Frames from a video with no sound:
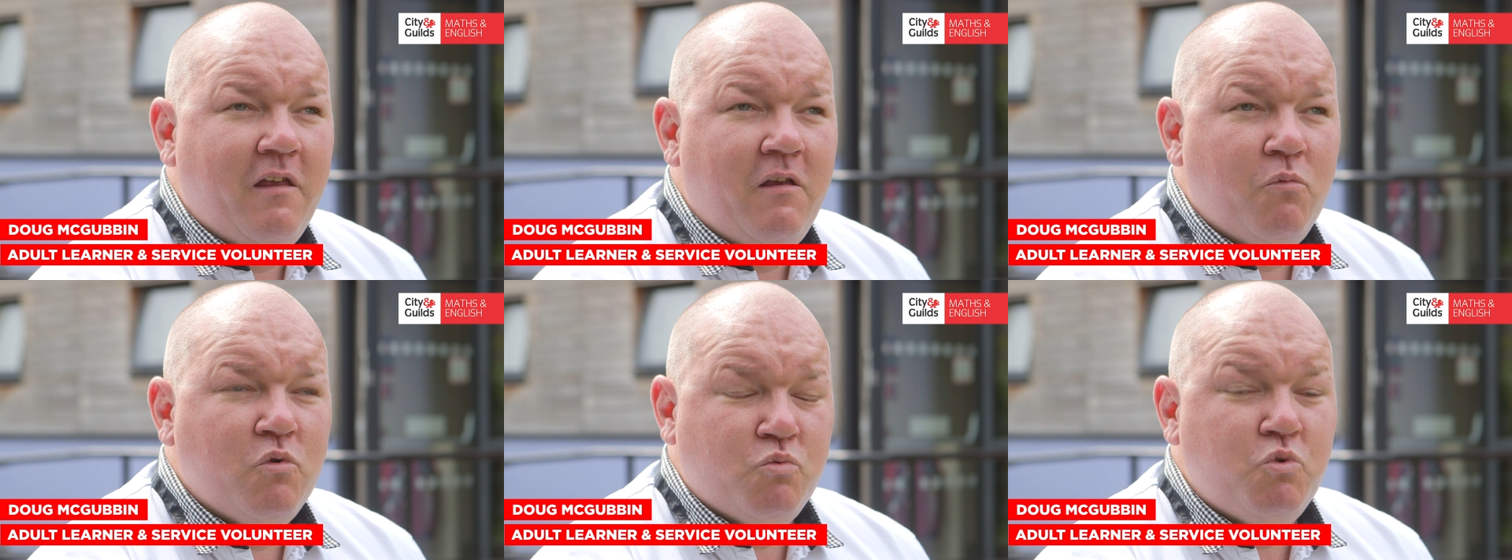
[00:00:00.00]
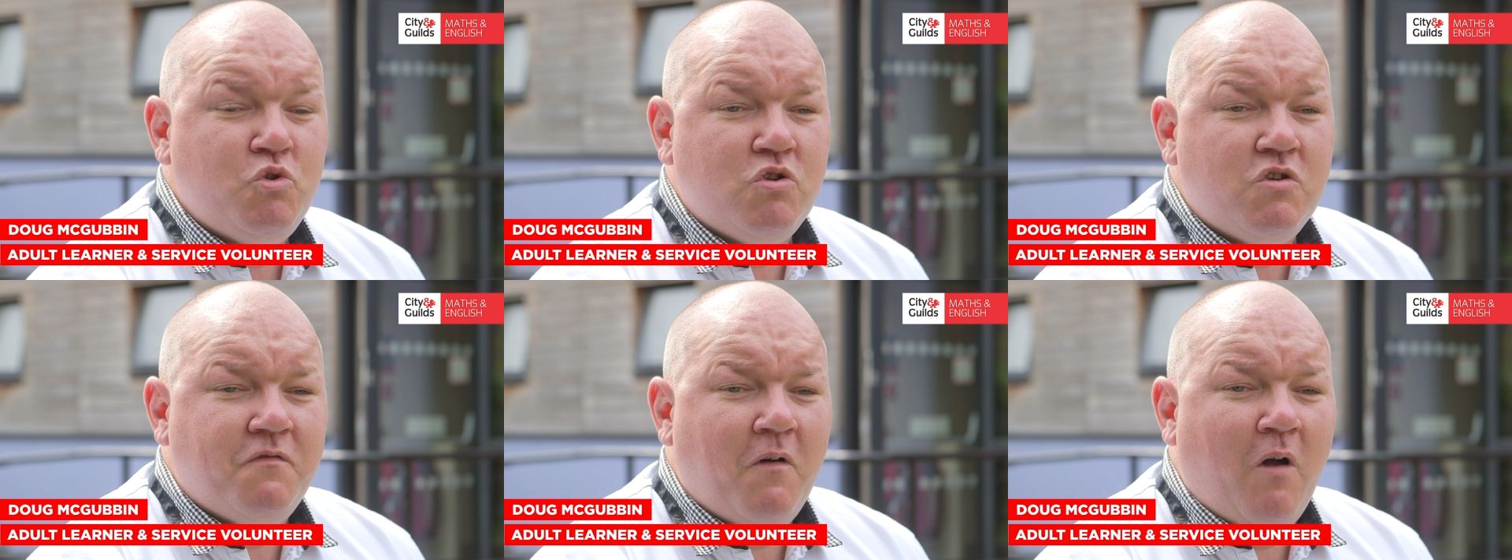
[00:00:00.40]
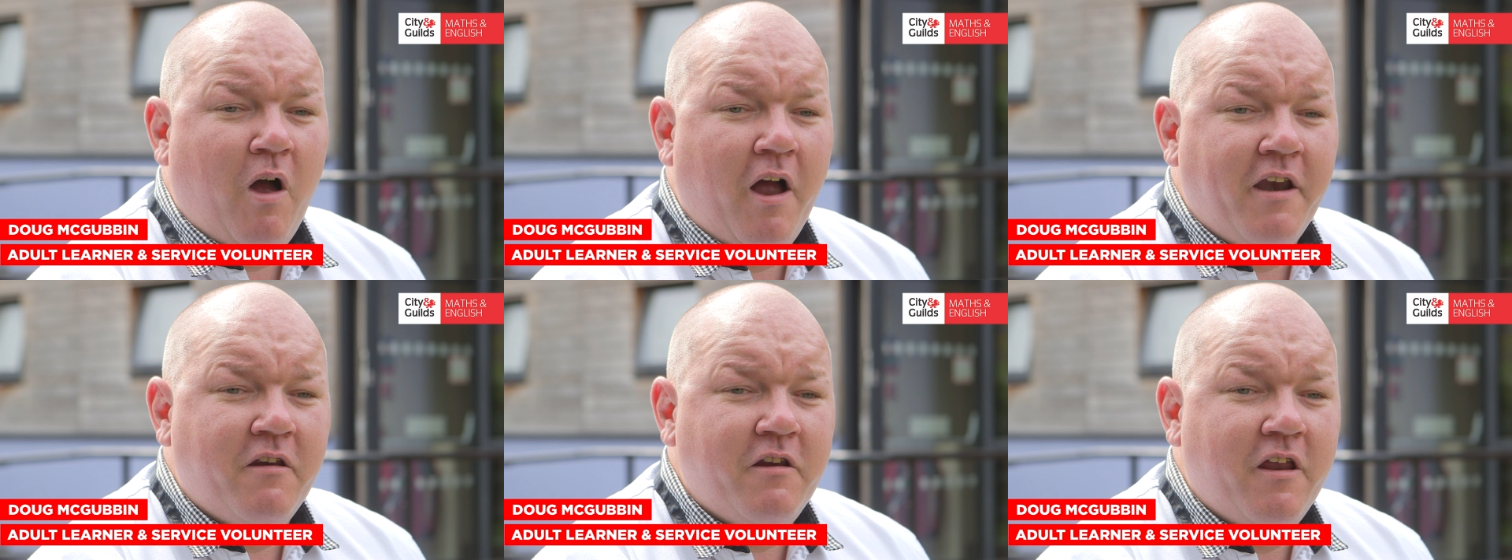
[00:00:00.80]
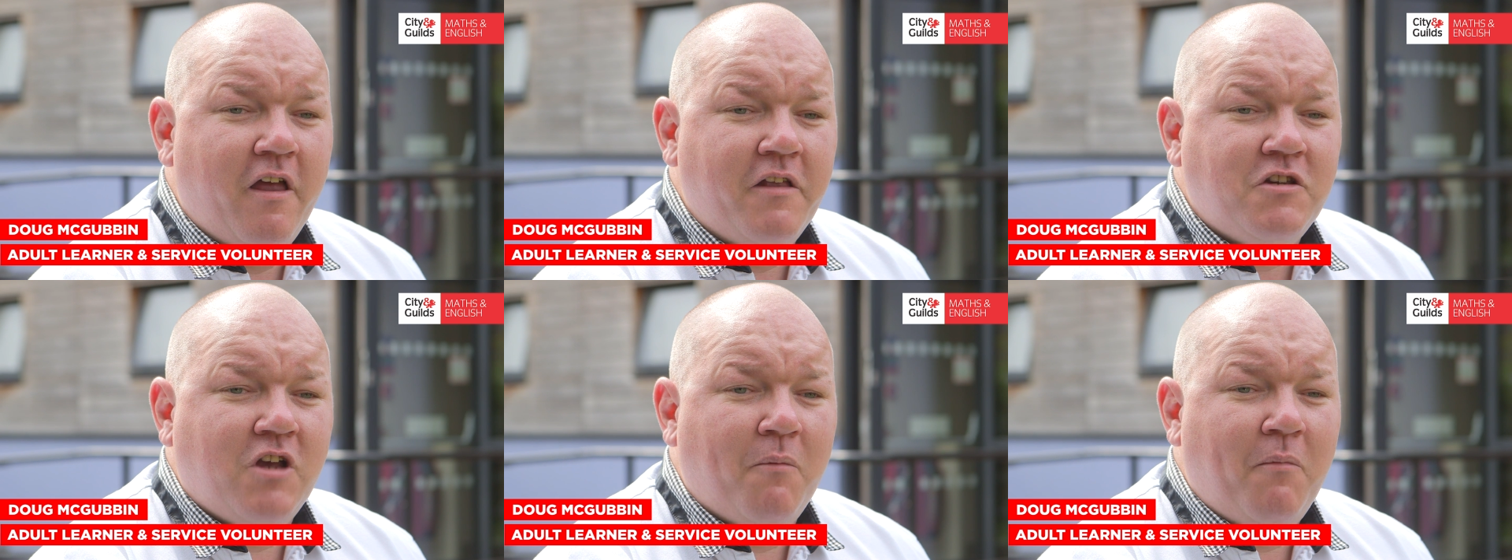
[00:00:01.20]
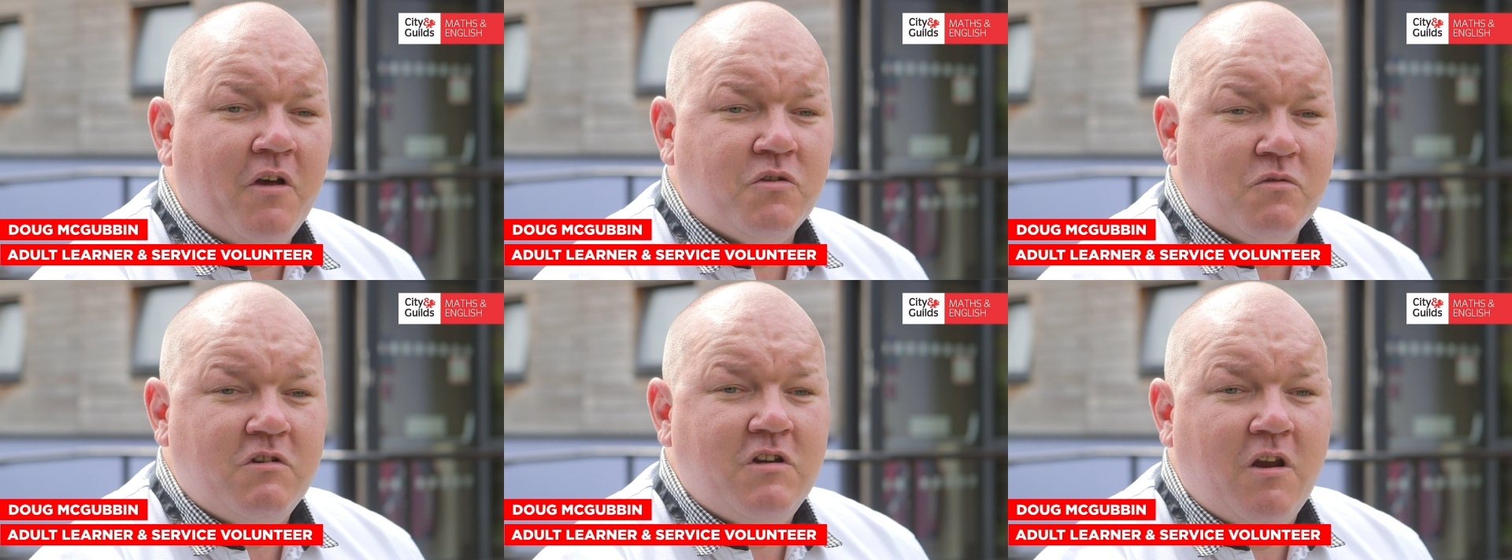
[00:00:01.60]
which was fine. You know, at the time I
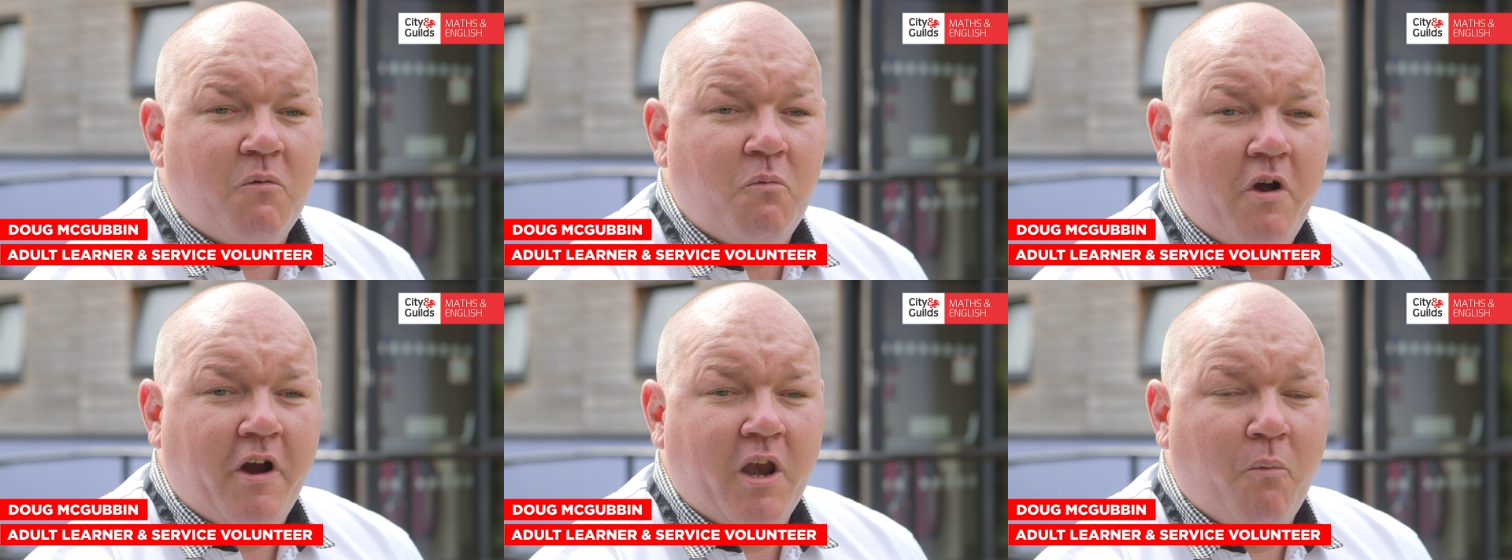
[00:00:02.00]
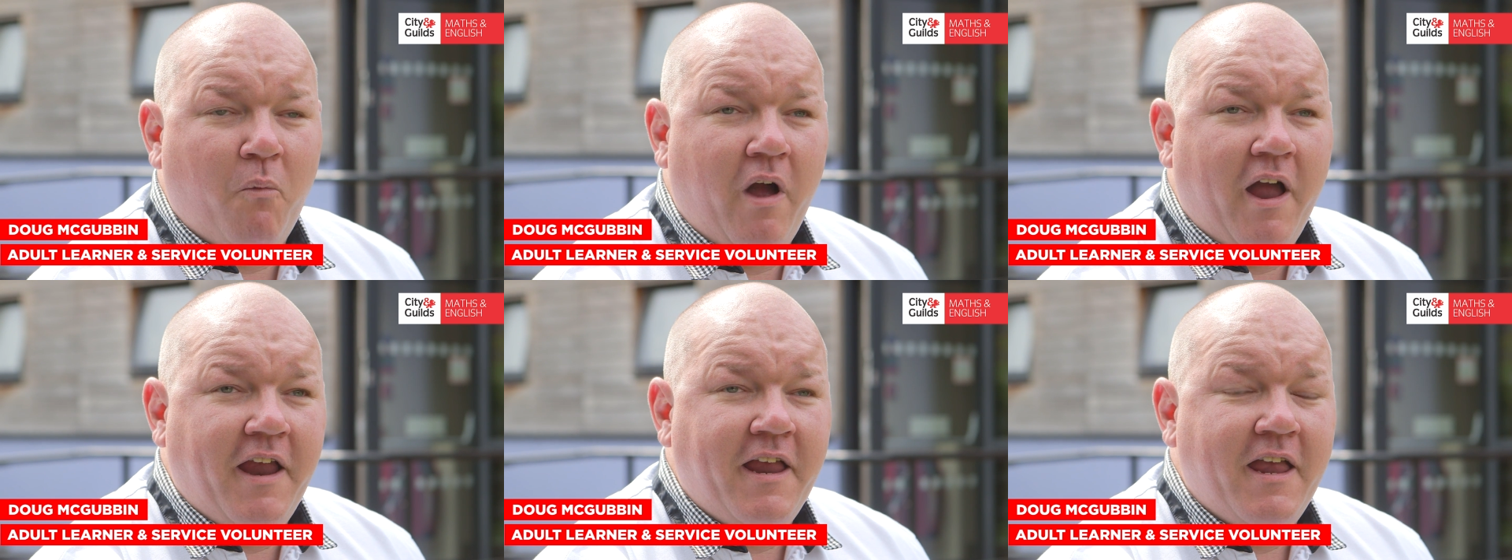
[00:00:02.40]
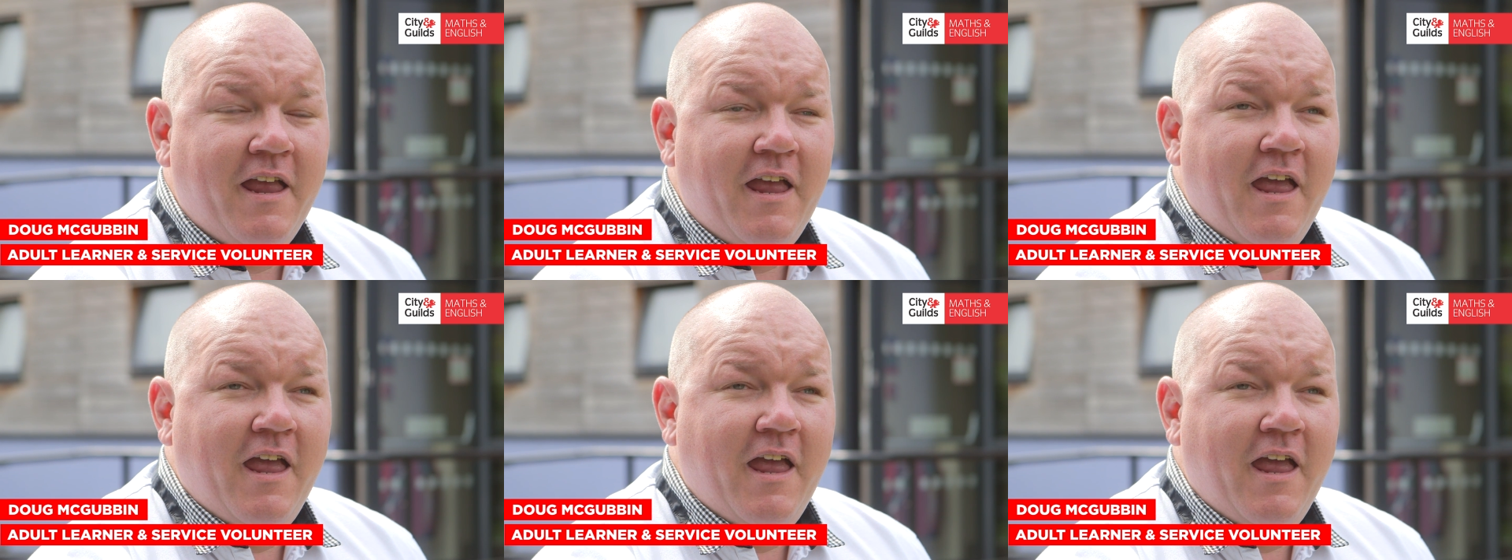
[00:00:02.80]
was working away,